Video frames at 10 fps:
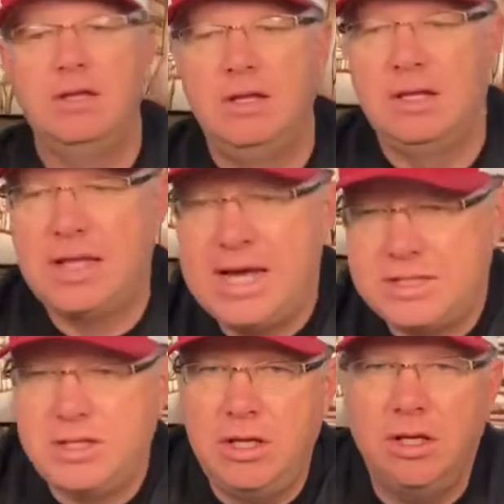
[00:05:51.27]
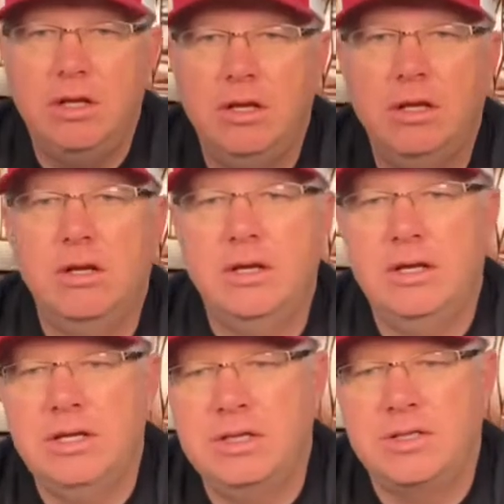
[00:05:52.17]
Last thing in here
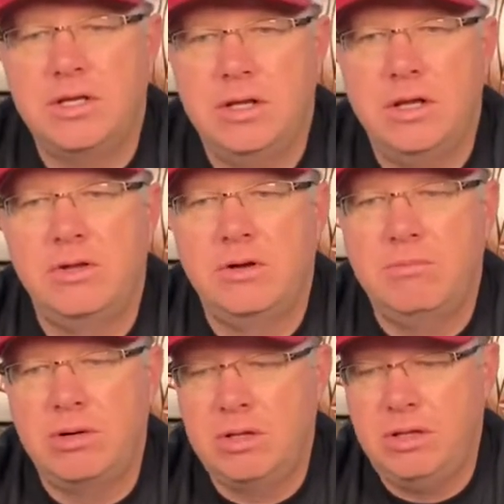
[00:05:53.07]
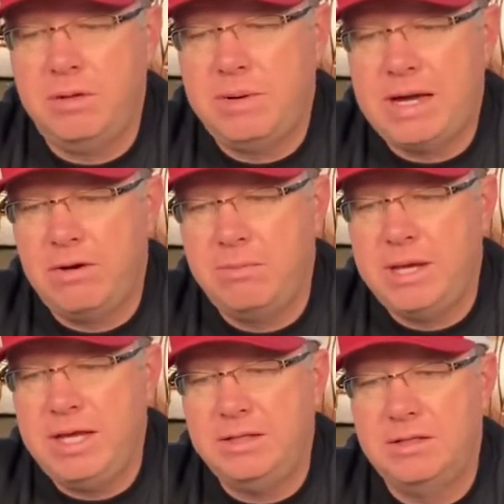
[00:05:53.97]
is another Berkley Power
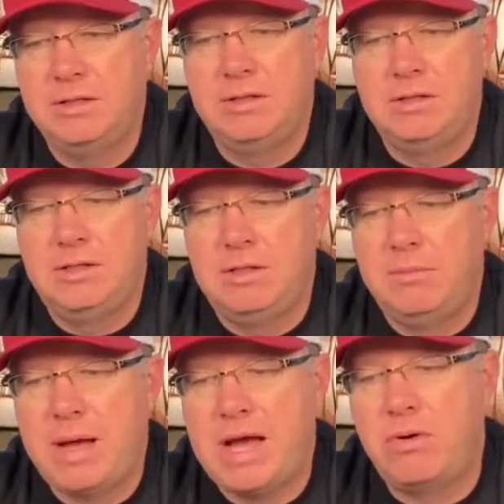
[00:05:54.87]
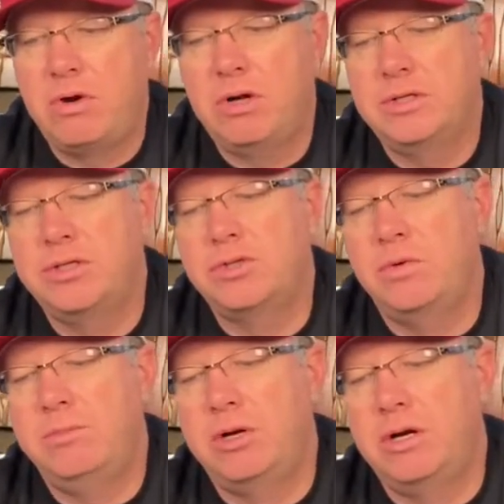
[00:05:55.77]
Bait Power
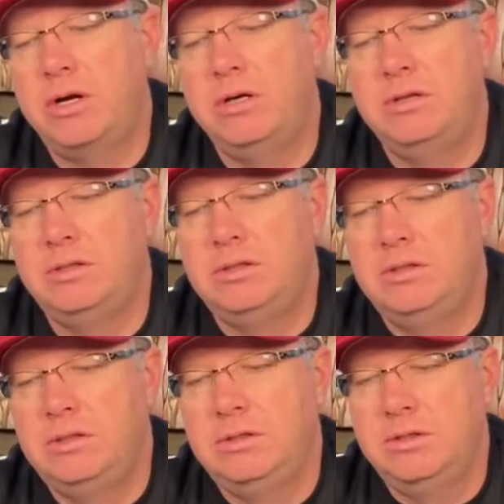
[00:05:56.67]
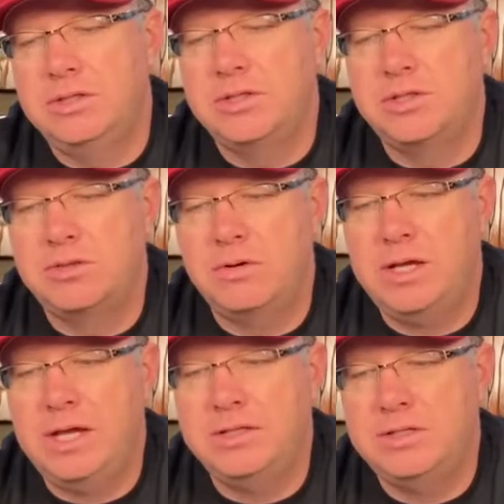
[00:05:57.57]
Swimmer. This is
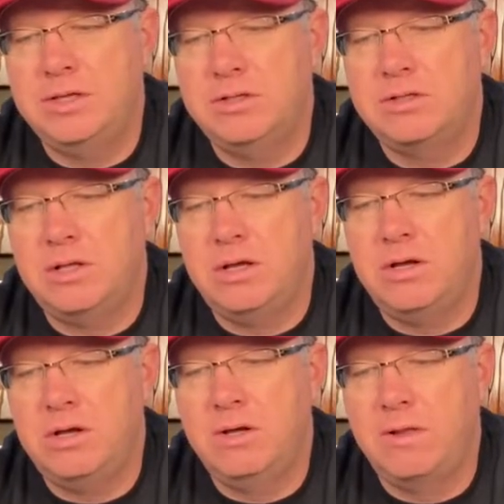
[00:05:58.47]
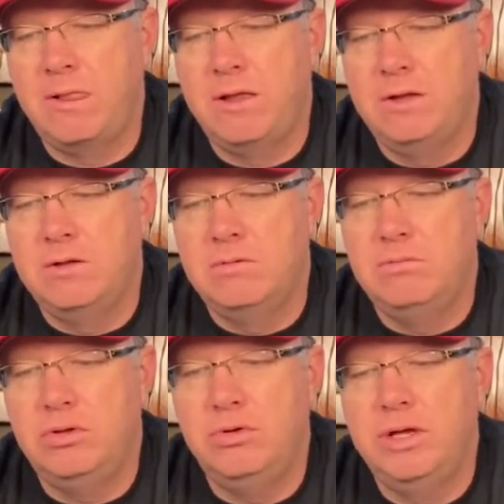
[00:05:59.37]
3 8 inch long.
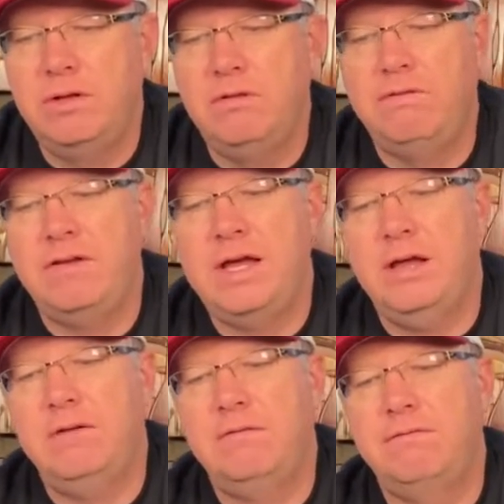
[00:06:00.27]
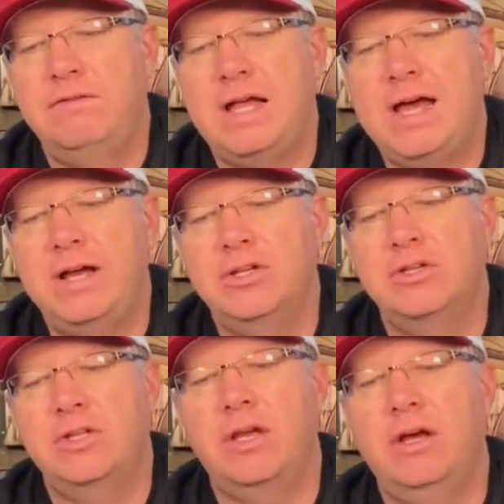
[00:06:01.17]
Bluegill fat Flash
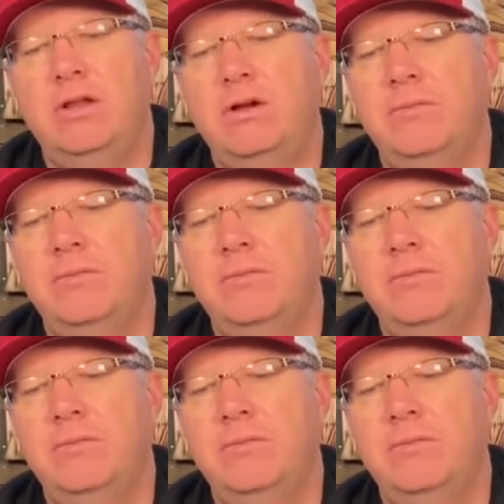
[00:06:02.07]
is the color.